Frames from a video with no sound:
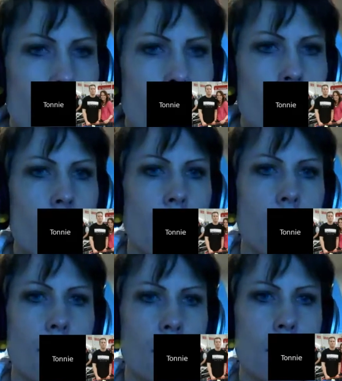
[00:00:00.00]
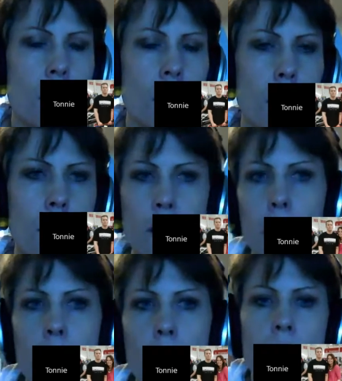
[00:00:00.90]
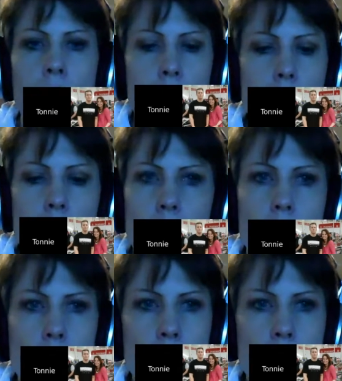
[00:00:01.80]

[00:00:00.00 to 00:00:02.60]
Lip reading: Yes, so 2 and 3 both on question 4.